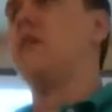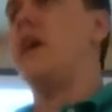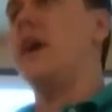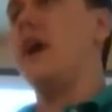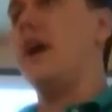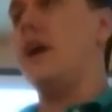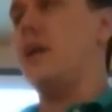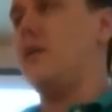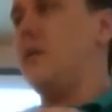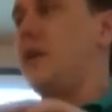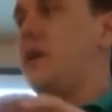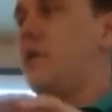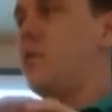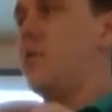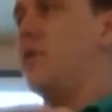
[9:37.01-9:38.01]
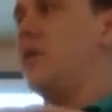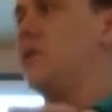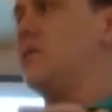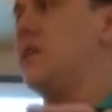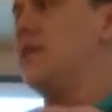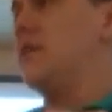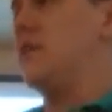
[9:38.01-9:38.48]
And any
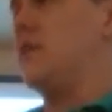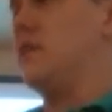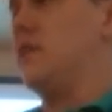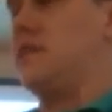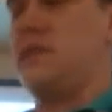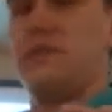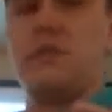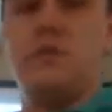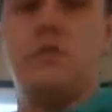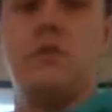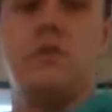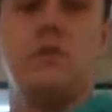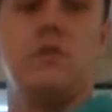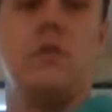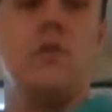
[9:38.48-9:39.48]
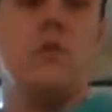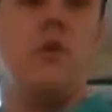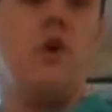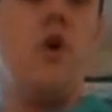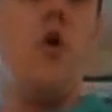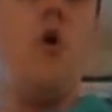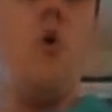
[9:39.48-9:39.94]
words that the students don't
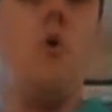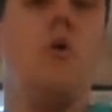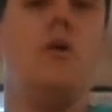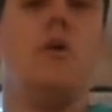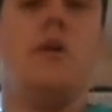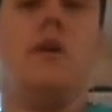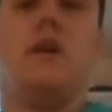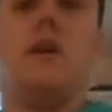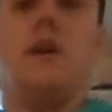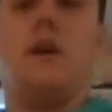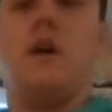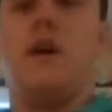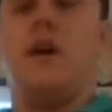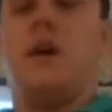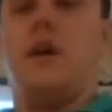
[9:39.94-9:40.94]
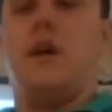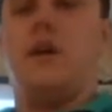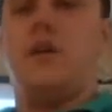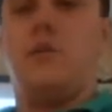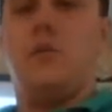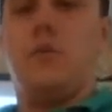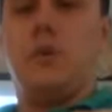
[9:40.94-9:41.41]
know
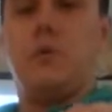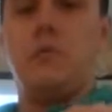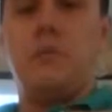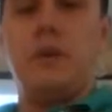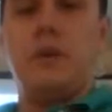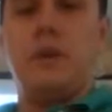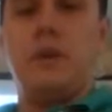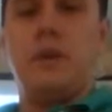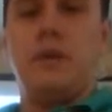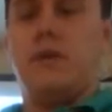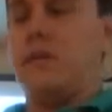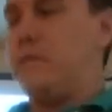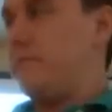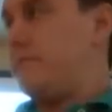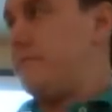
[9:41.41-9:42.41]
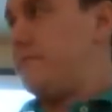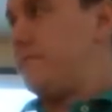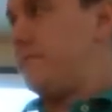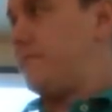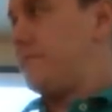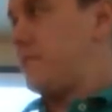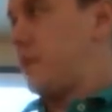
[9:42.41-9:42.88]
would be
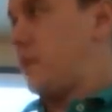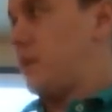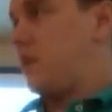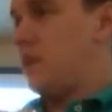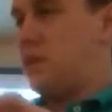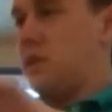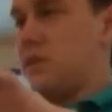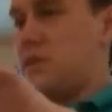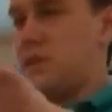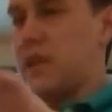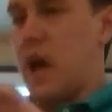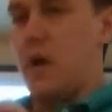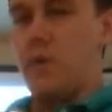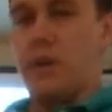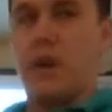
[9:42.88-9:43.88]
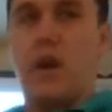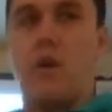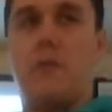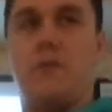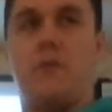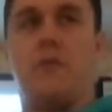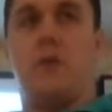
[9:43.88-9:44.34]
sounded
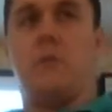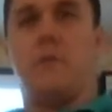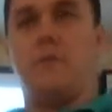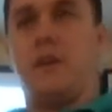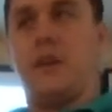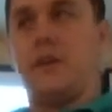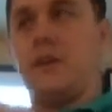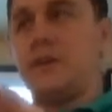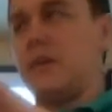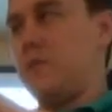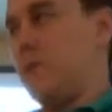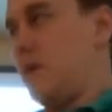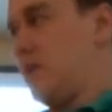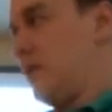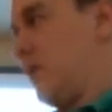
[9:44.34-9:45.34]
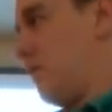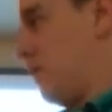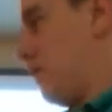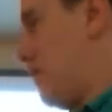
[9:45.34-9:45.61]
out for them if they click the button.